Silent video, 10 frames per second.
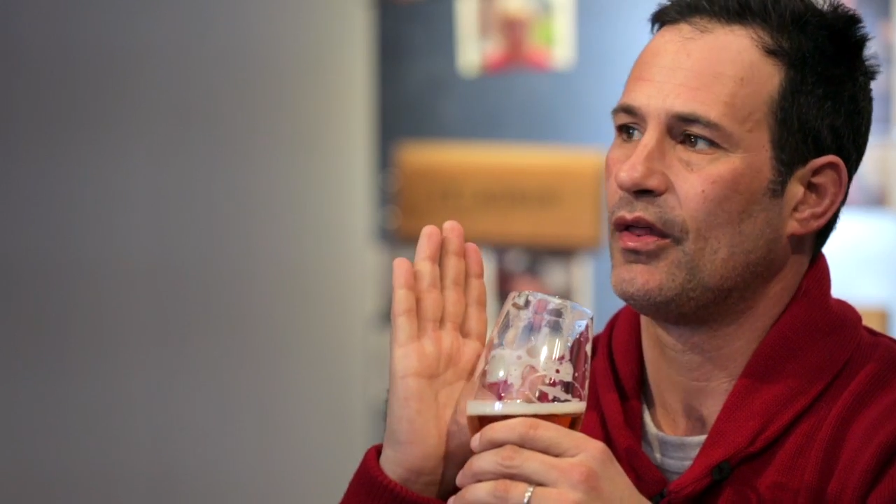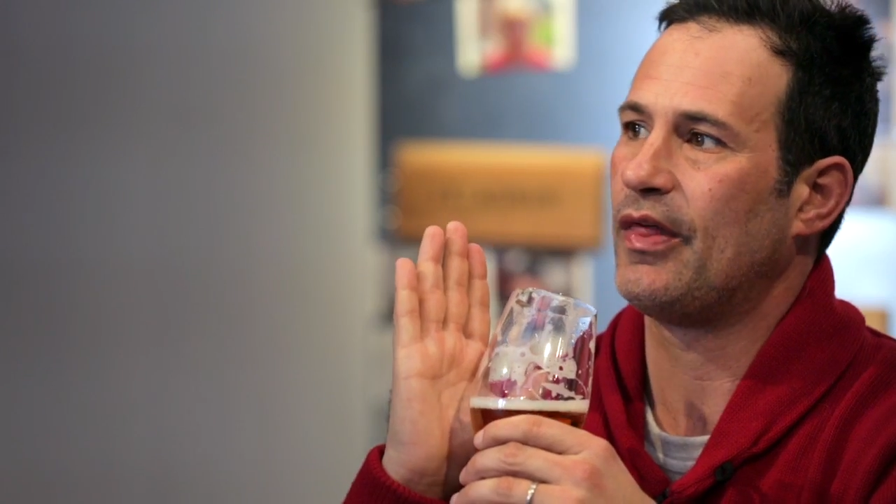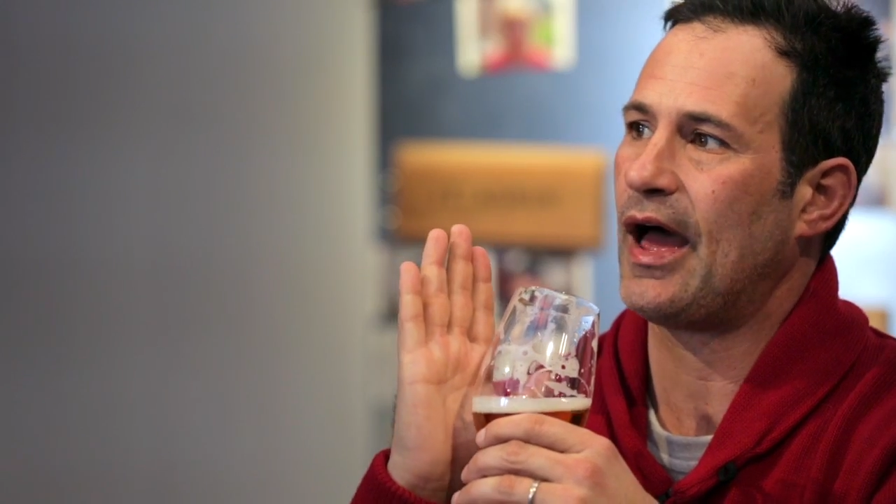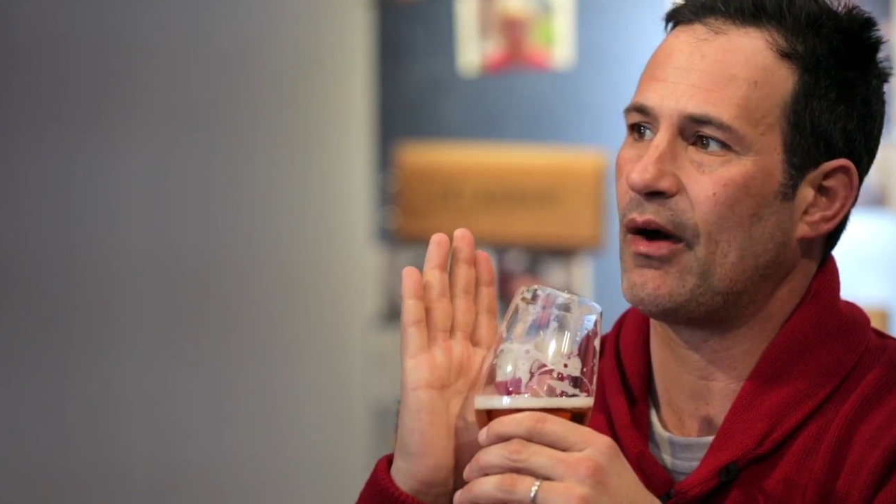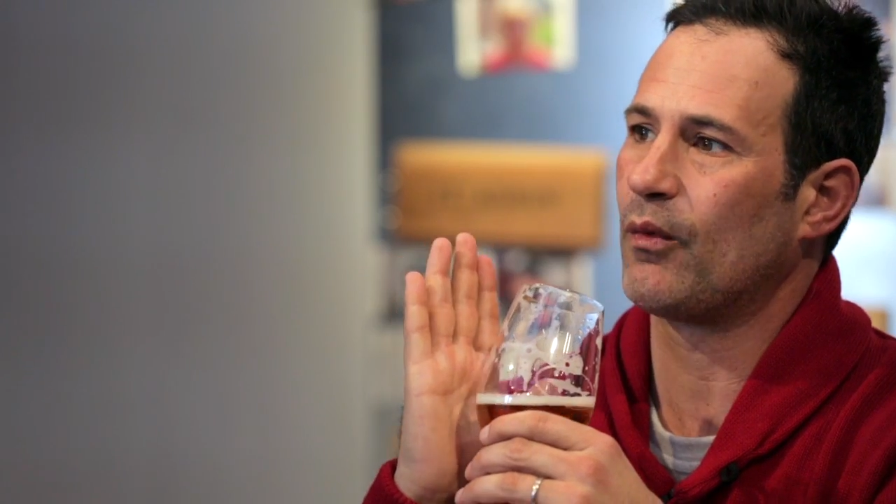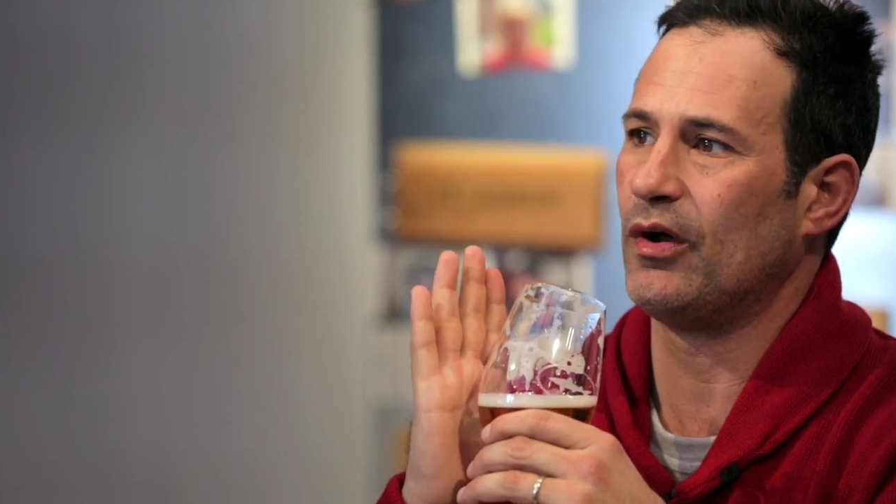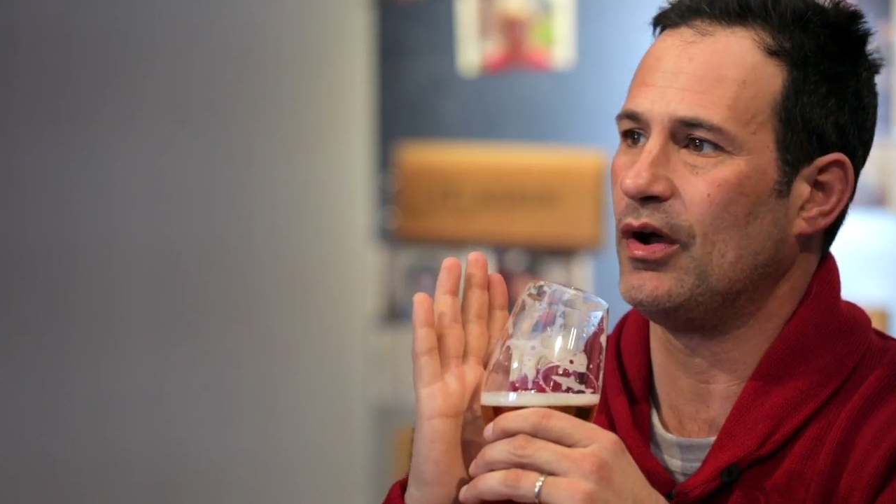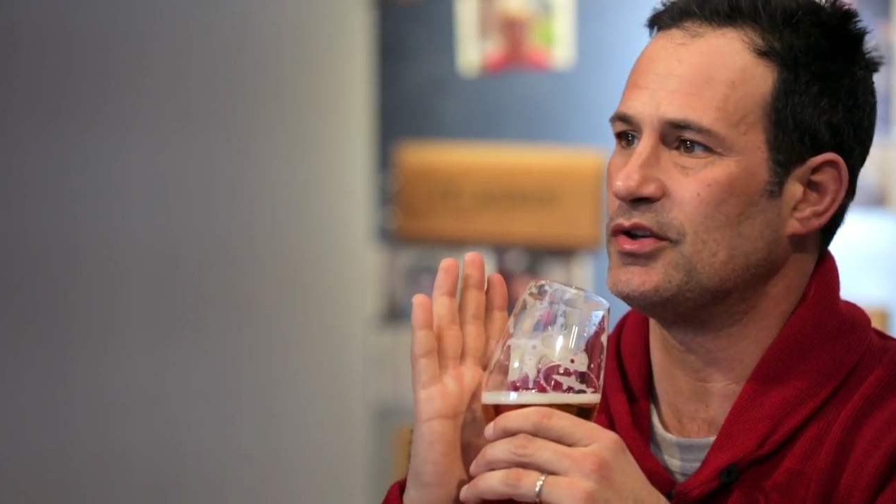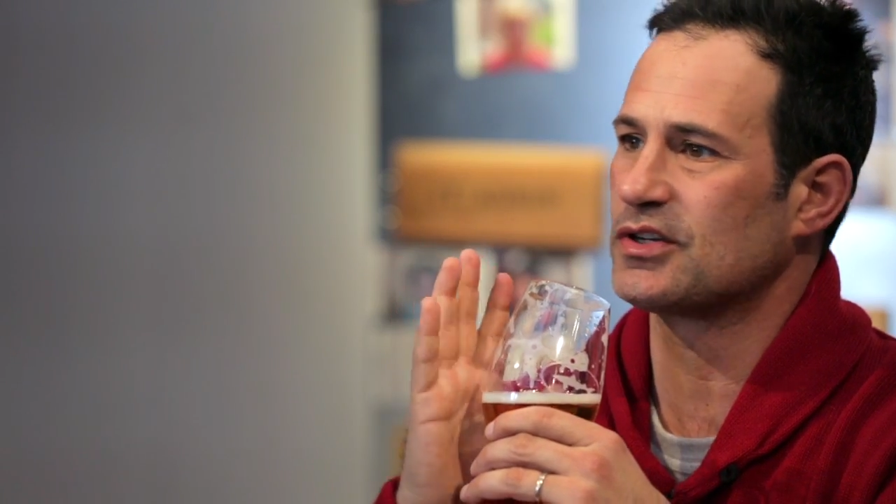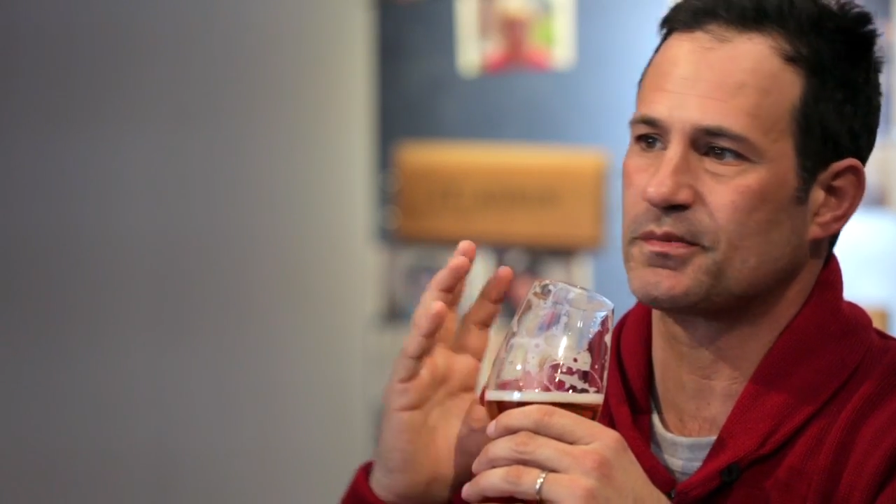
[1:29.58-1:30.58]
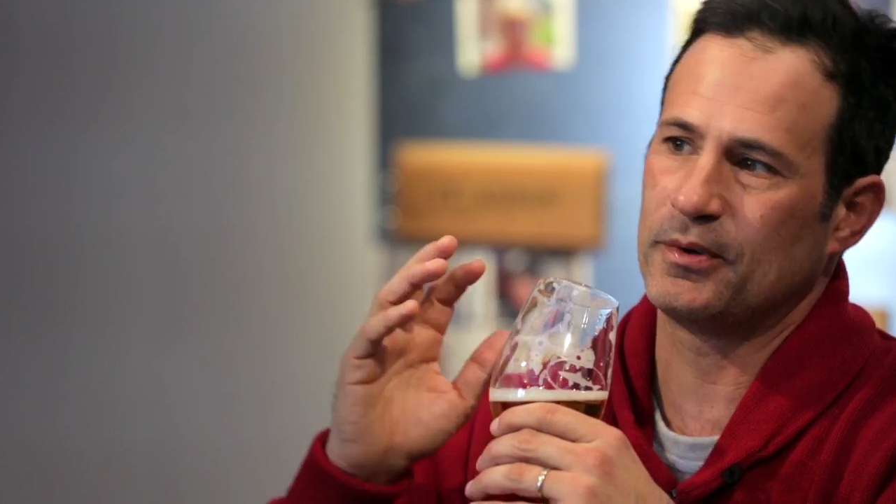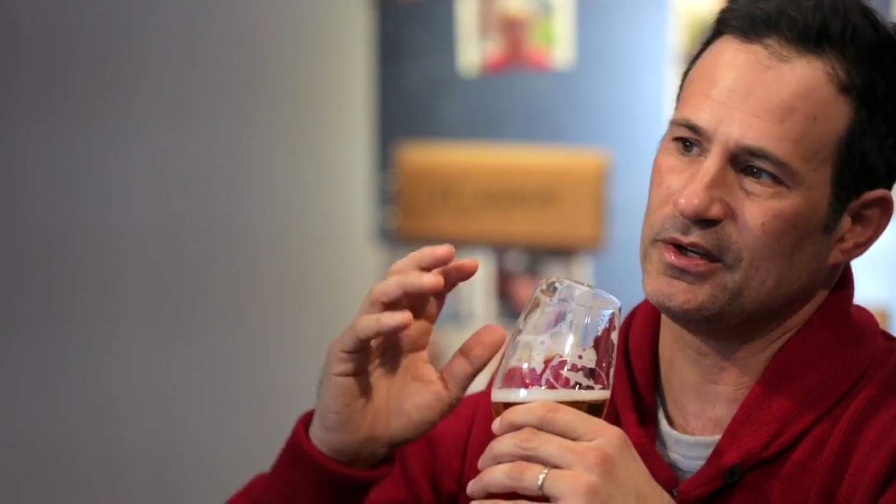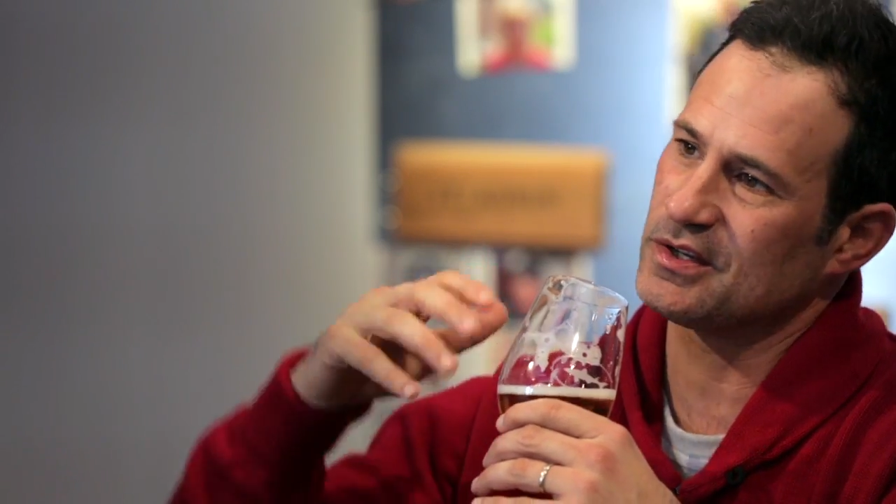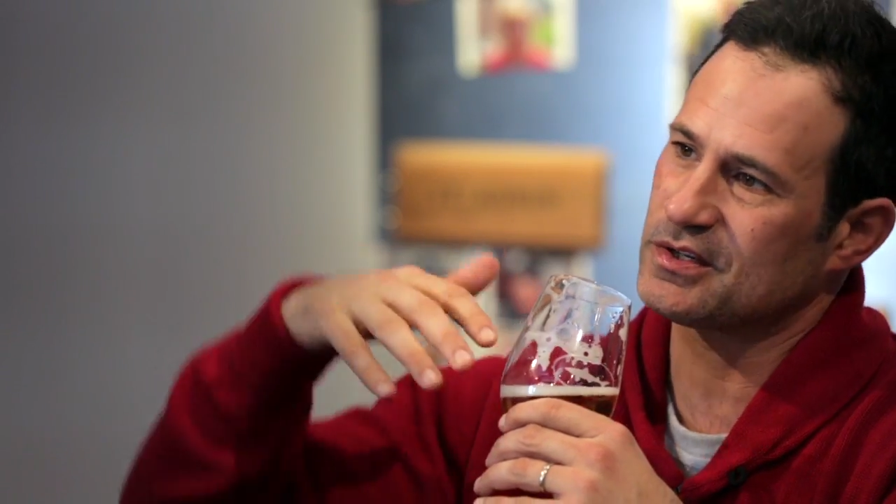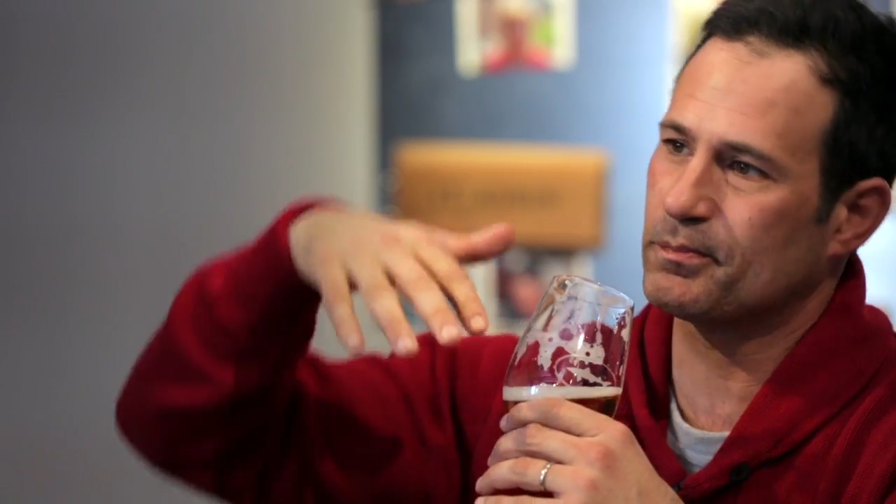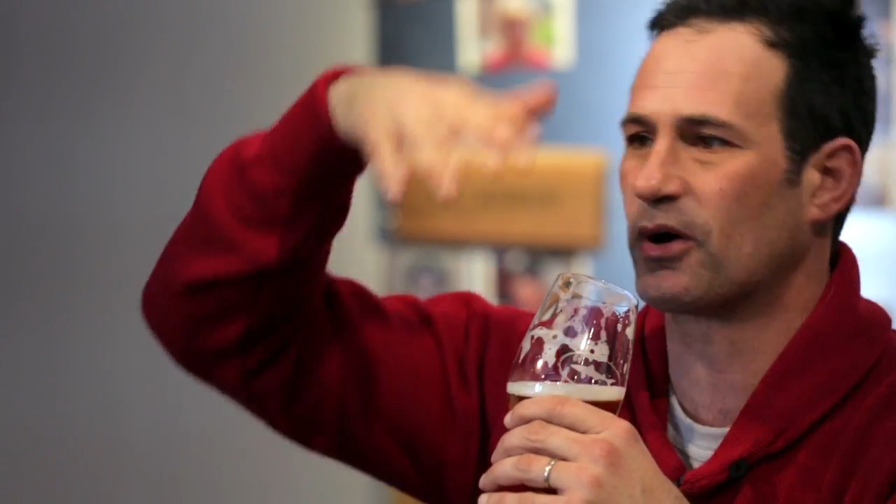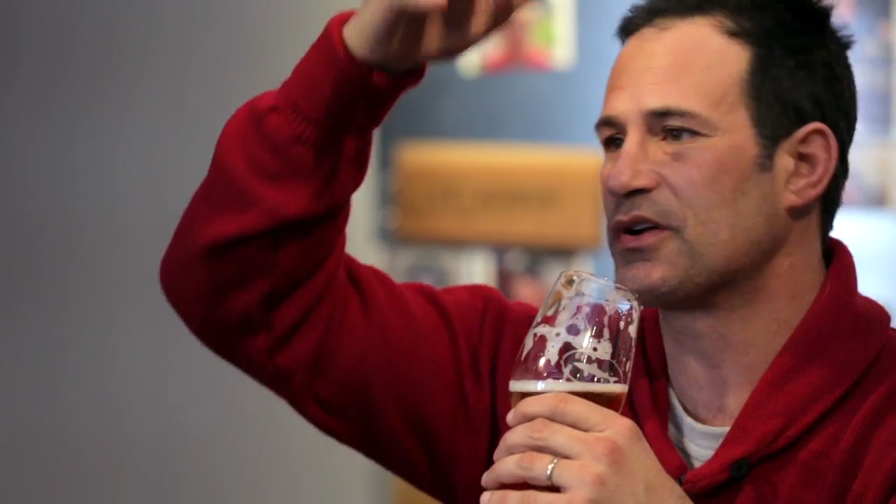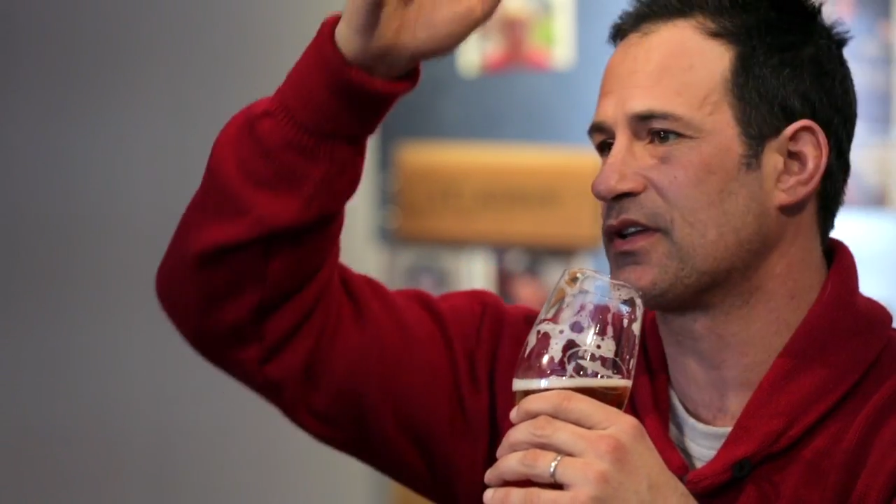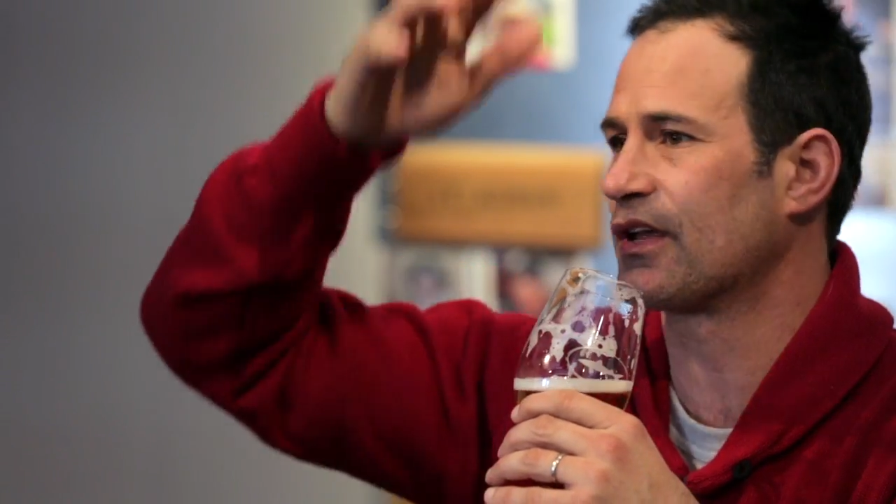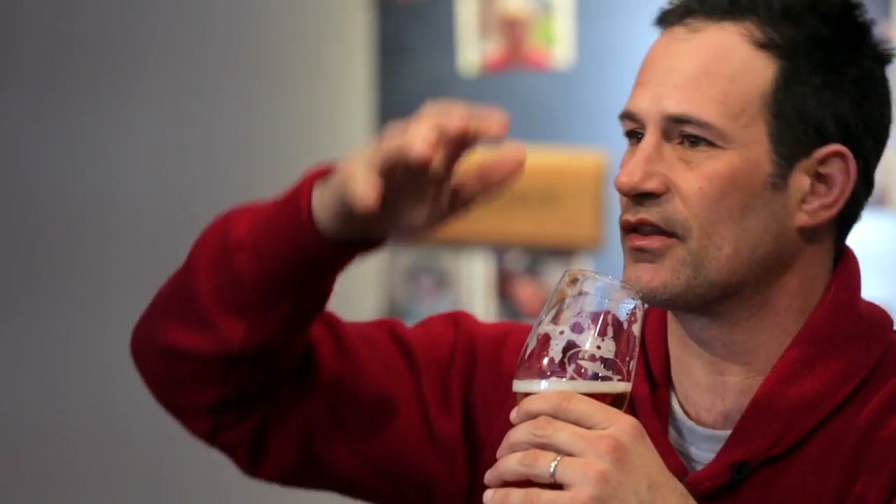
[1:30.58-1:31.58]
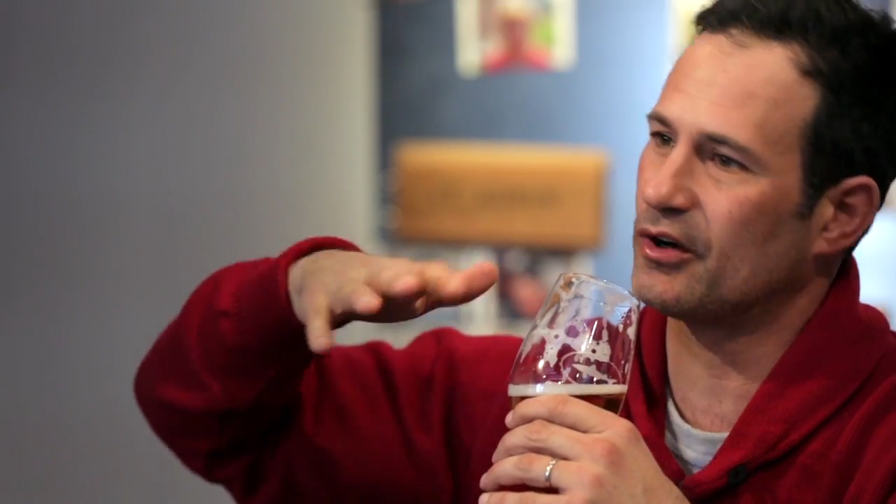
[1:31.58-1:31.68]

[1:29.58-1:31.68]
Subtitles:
that would just be dispersing the